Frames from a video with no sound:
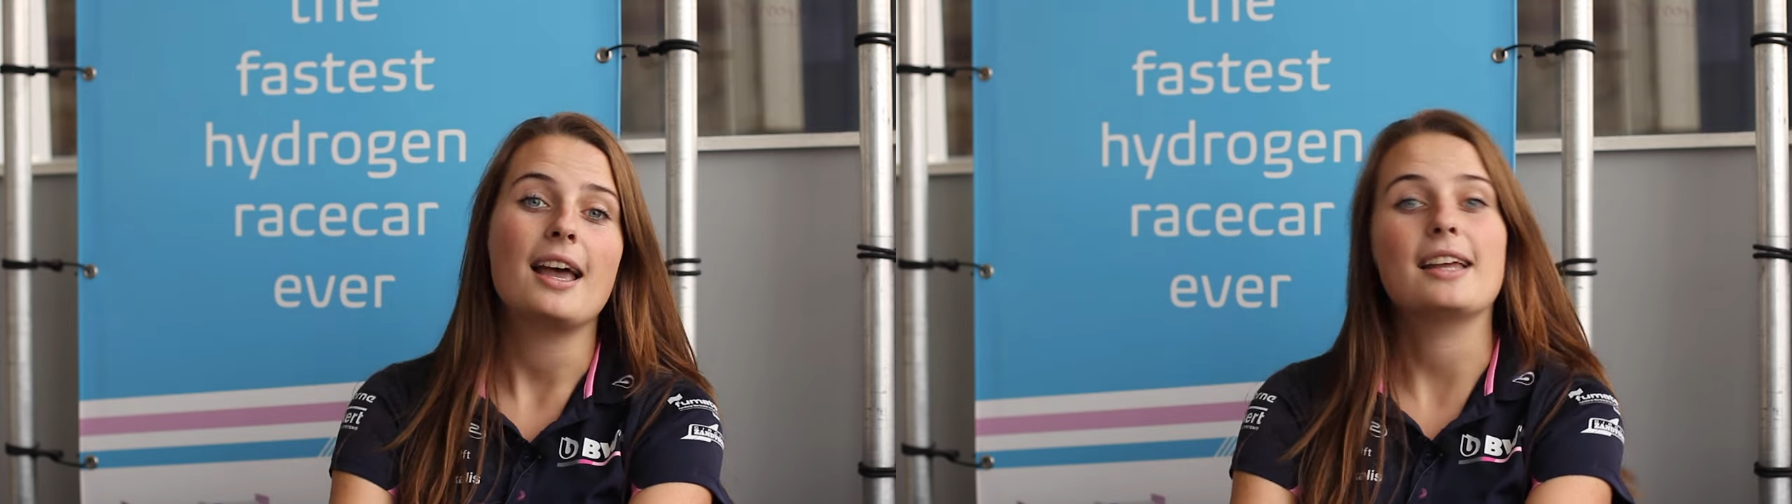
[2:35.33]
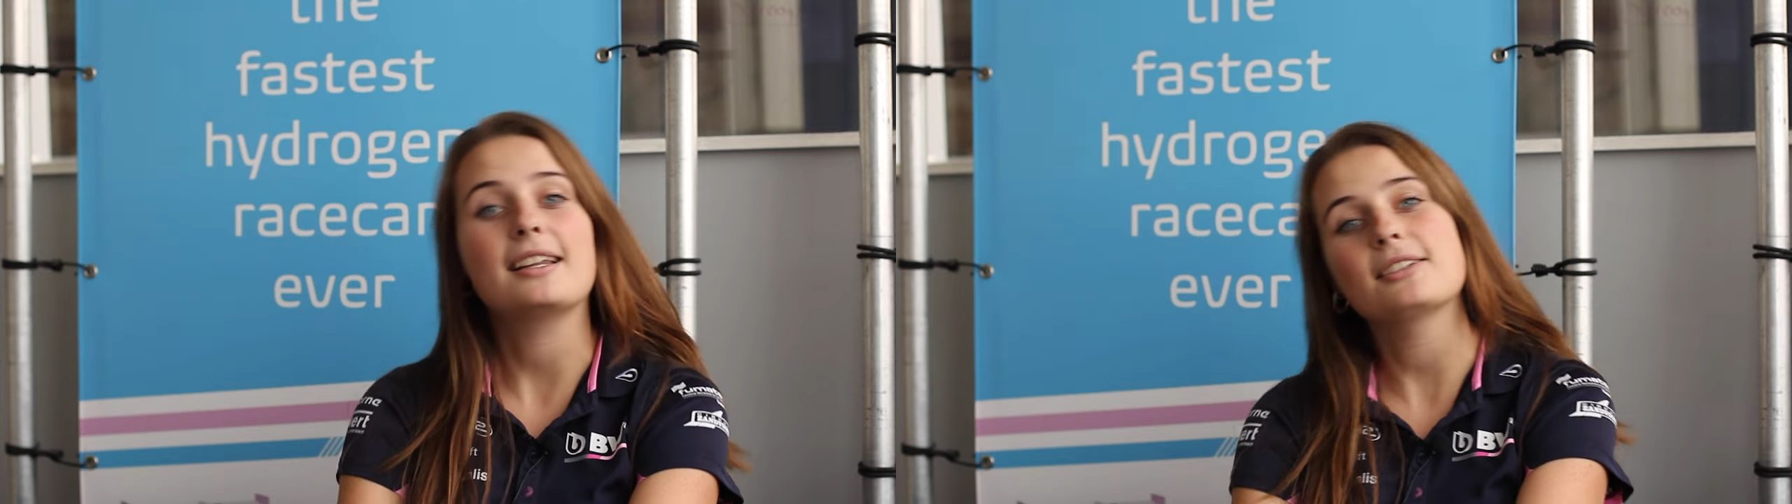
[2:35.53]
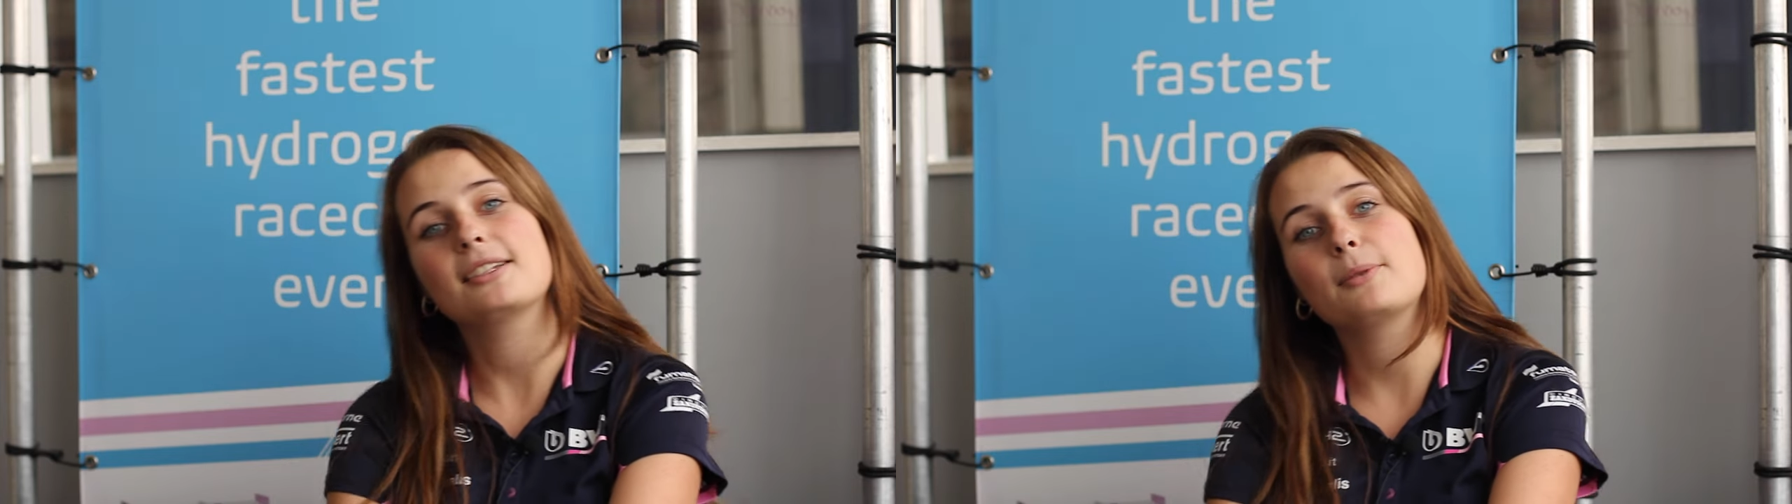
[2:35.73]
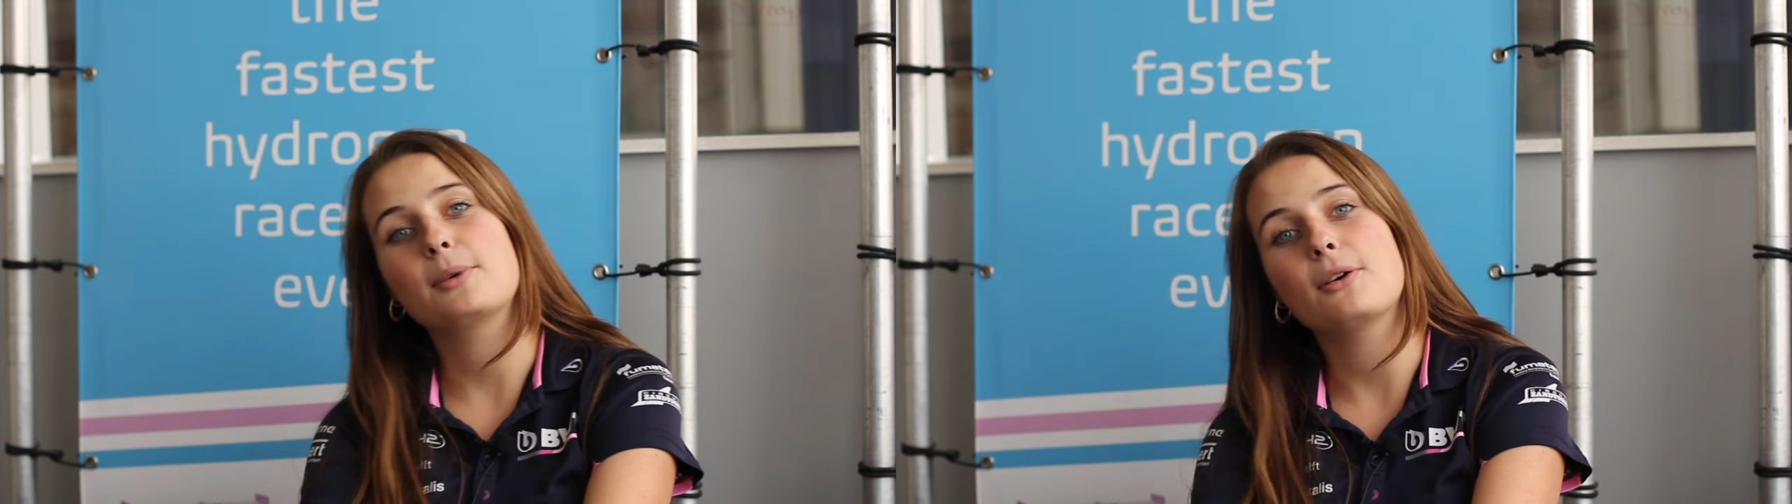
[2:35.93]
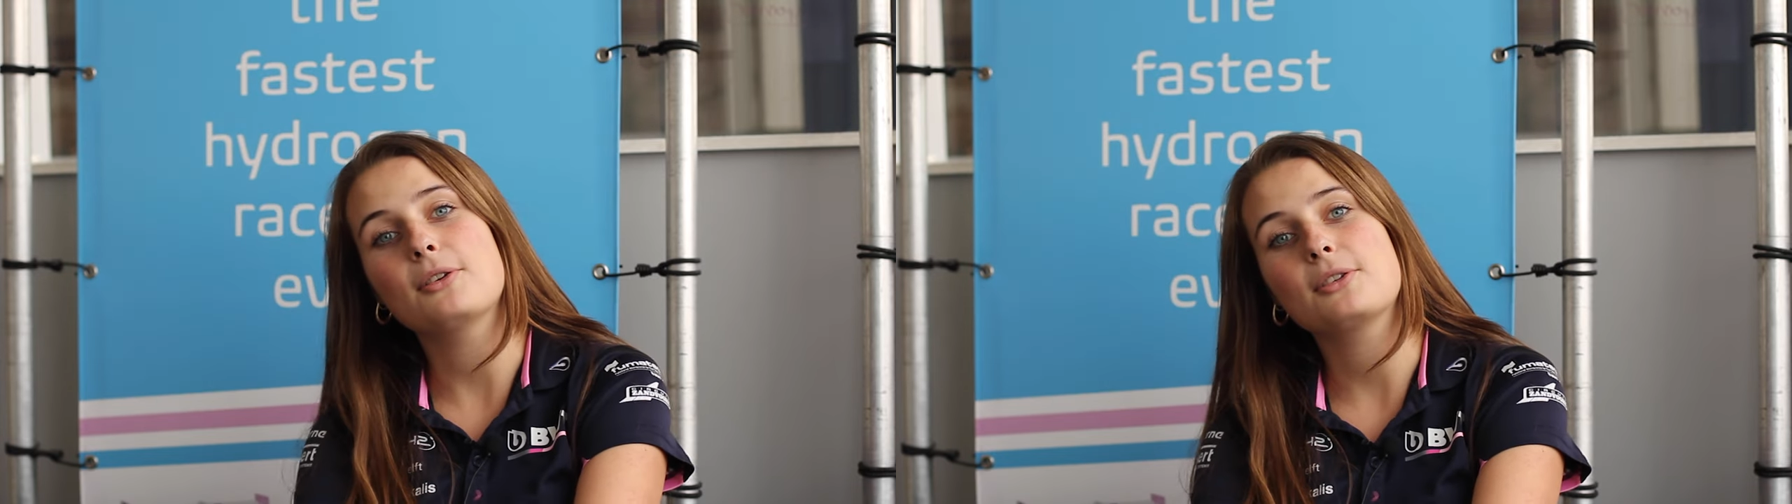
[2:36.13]
And next to that,
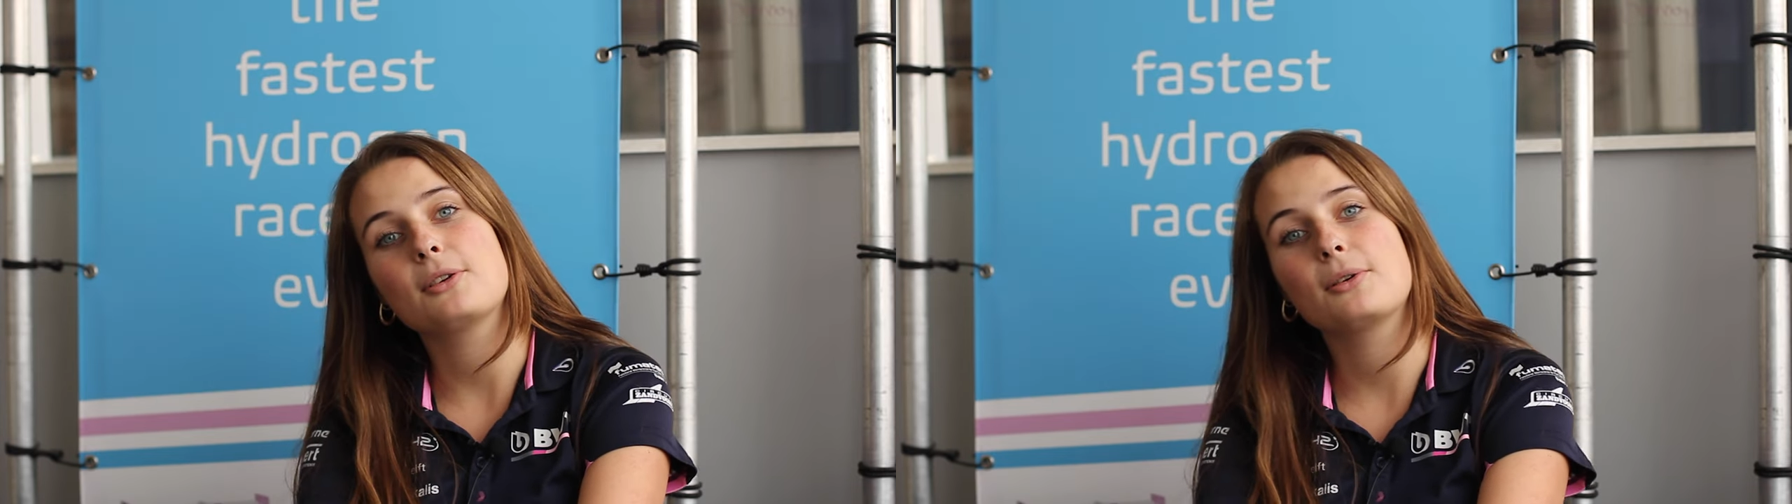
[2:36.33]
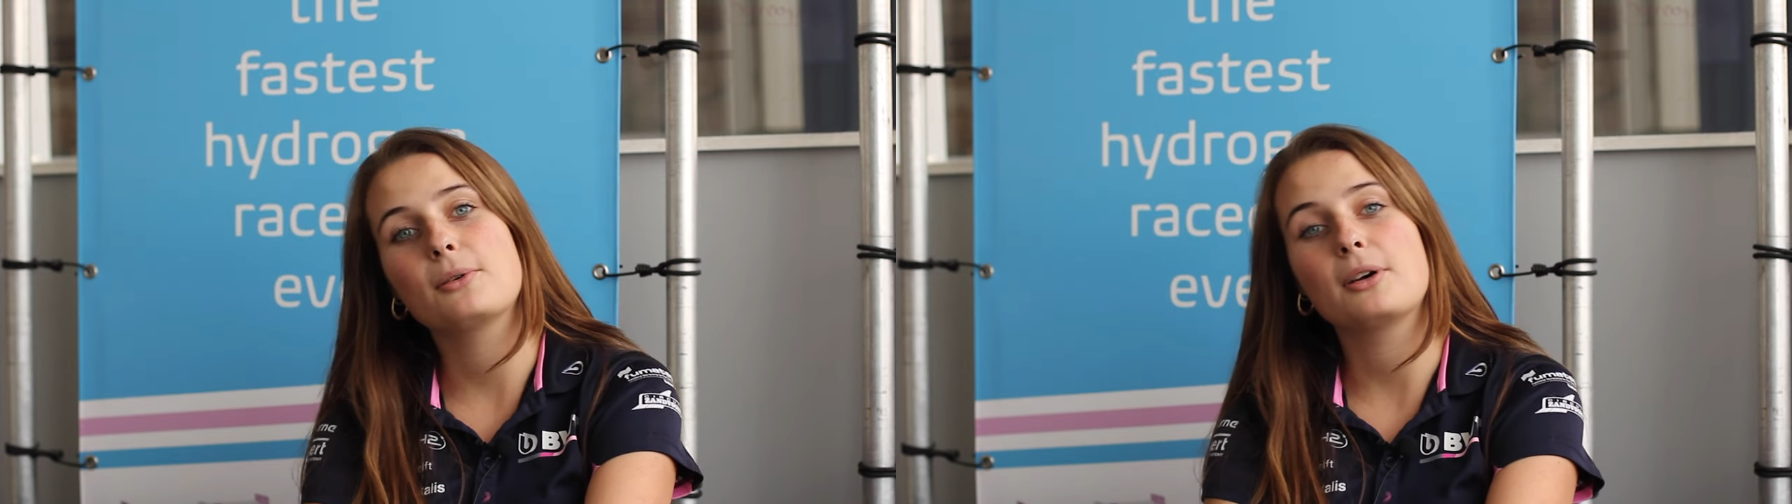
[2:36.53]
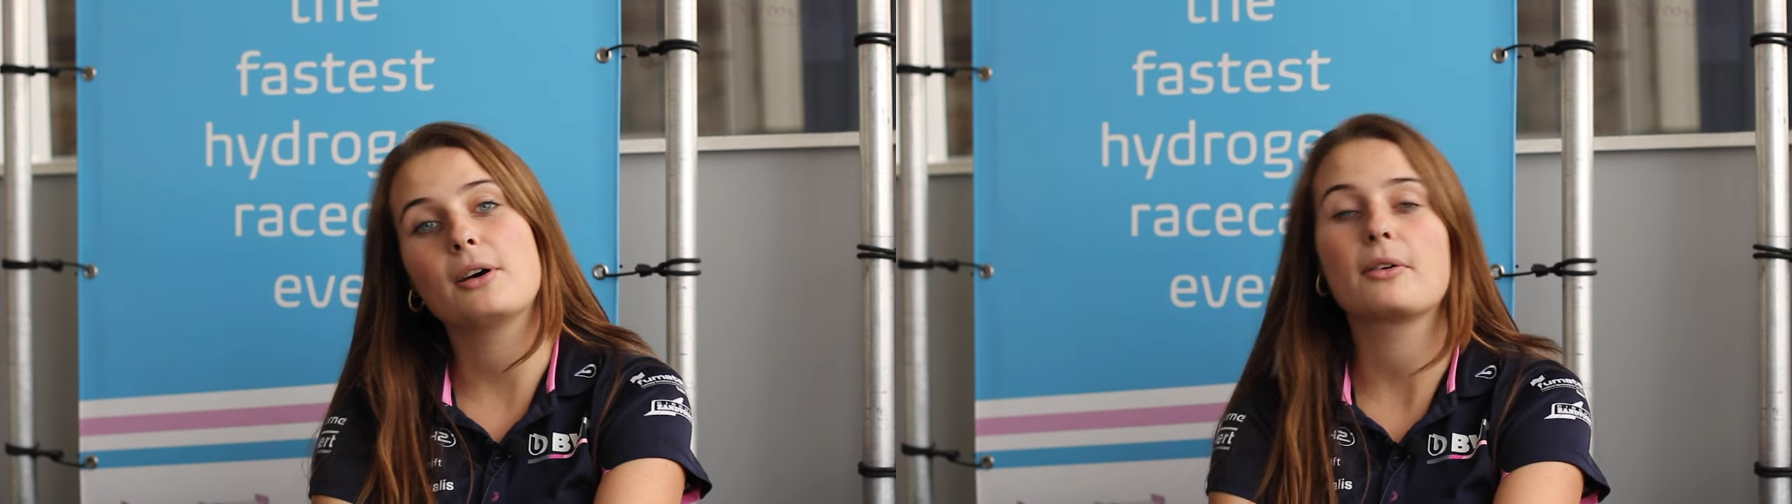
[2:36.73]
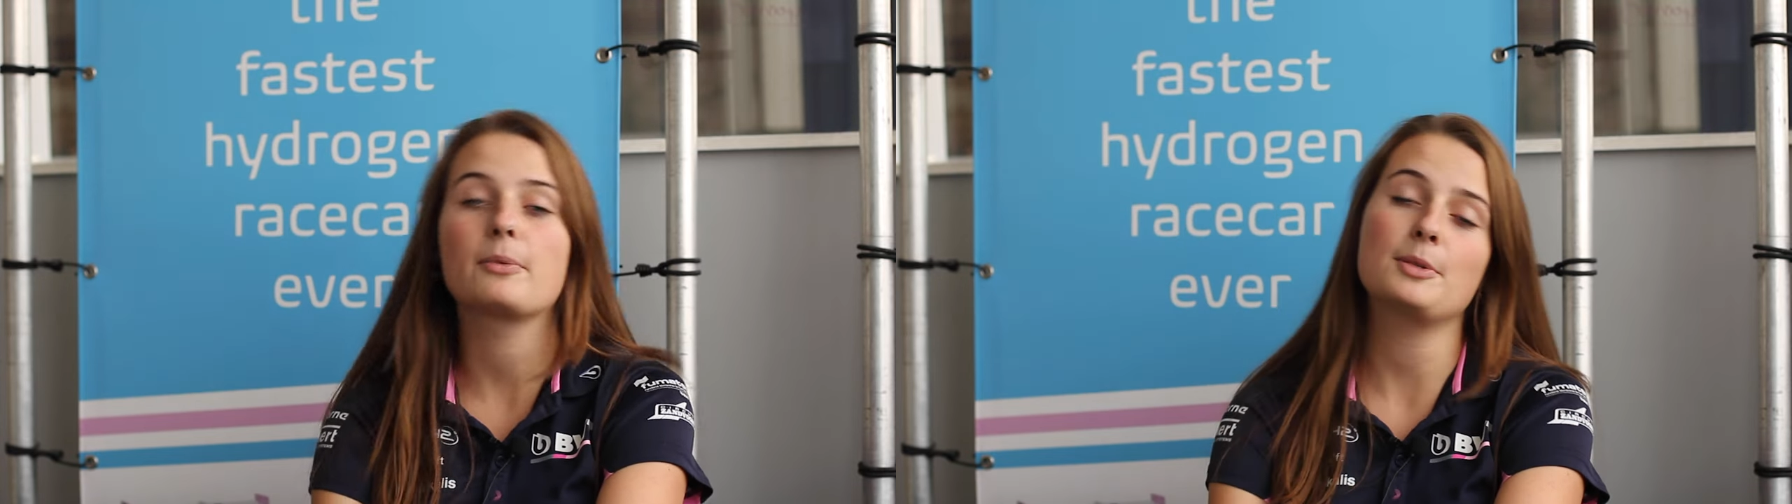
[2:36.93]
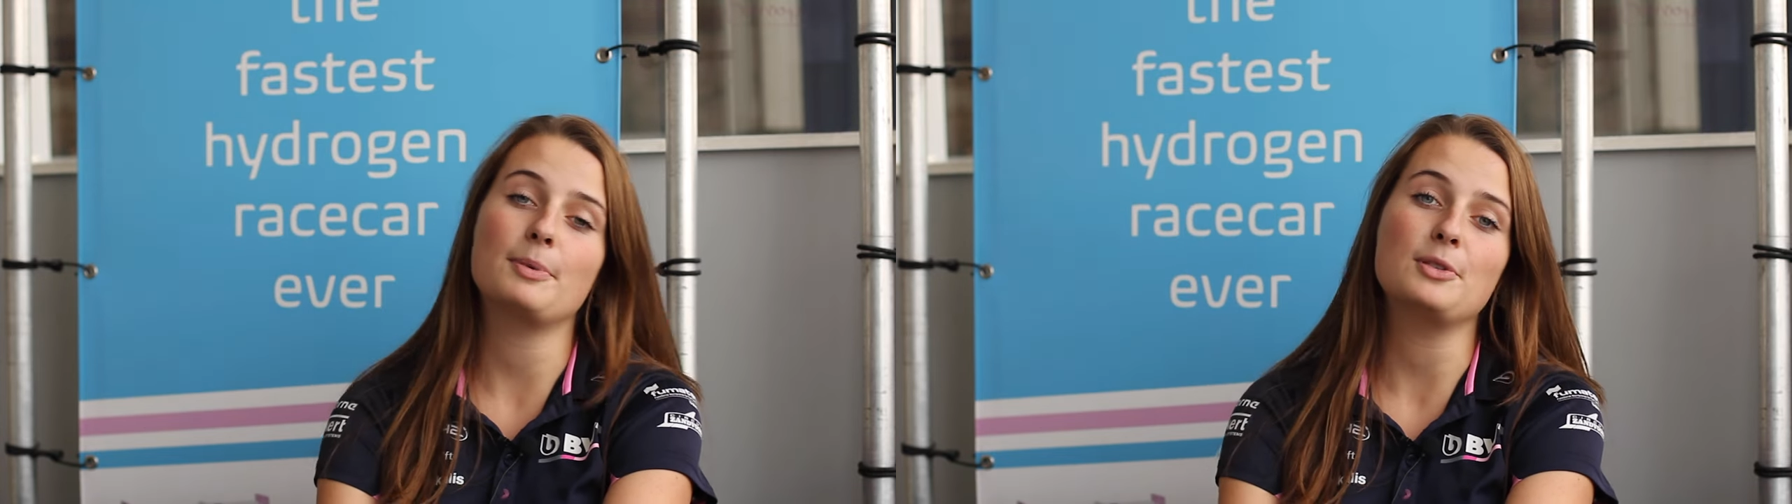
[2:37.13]
we also are
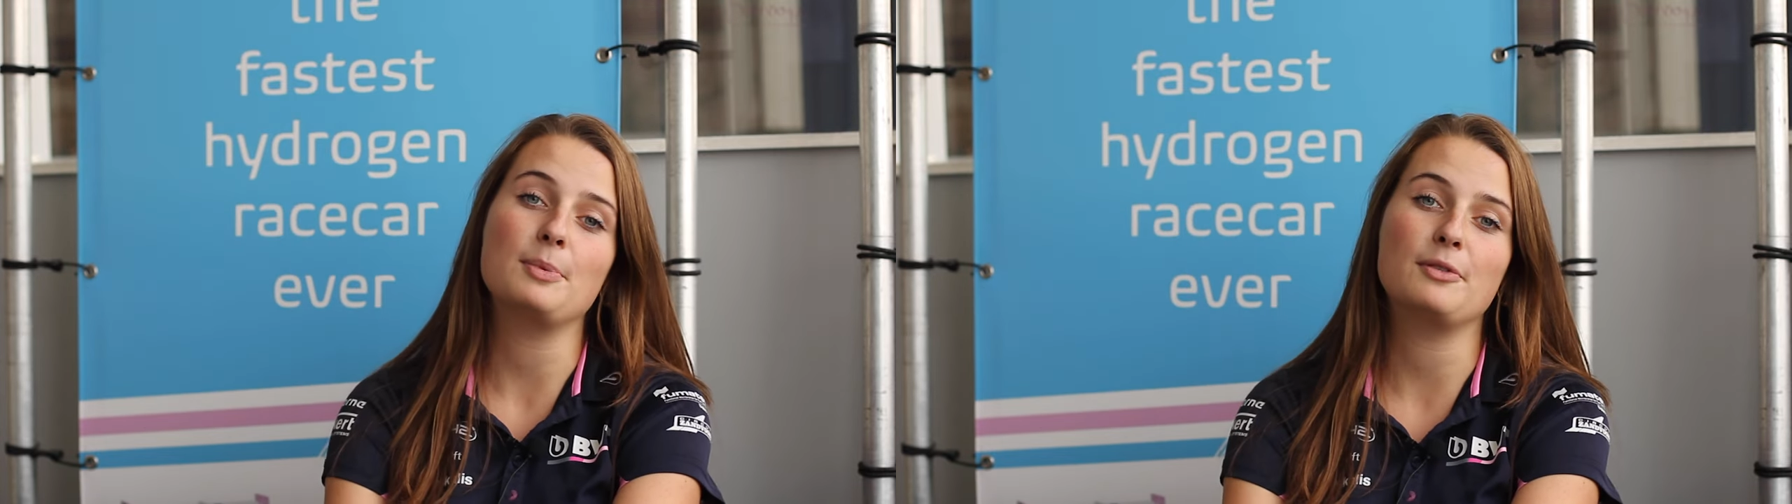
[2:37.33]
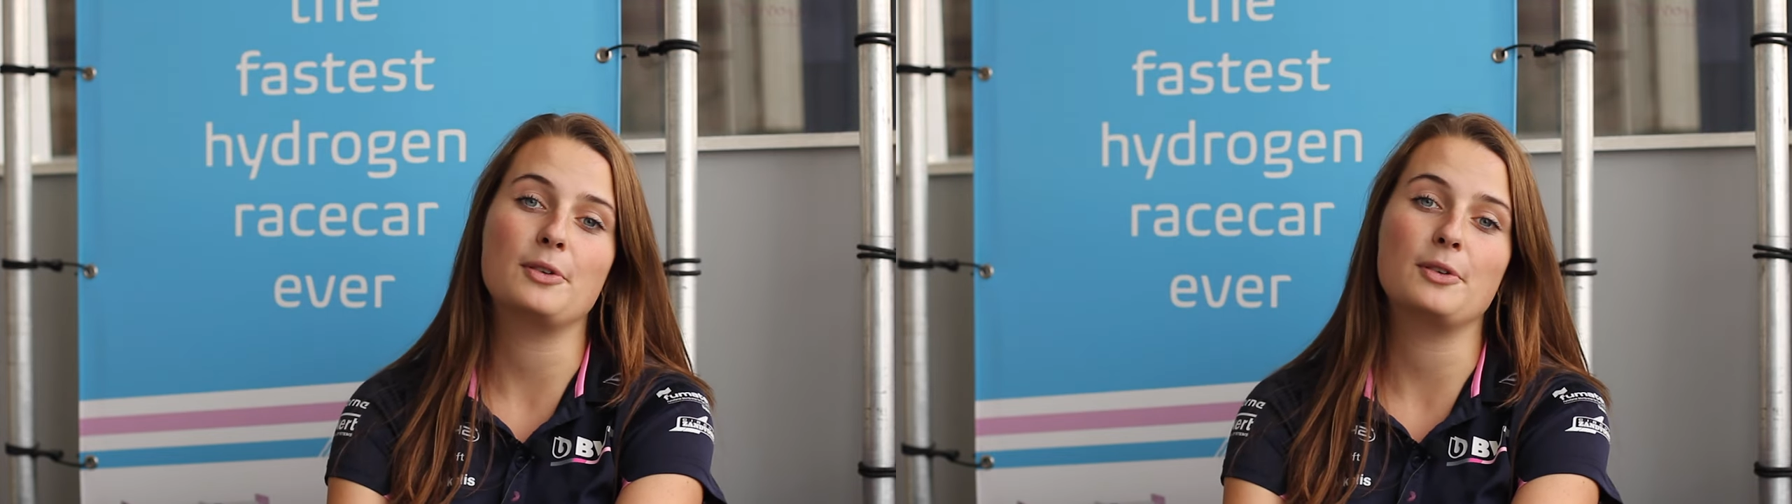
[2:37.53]
responsible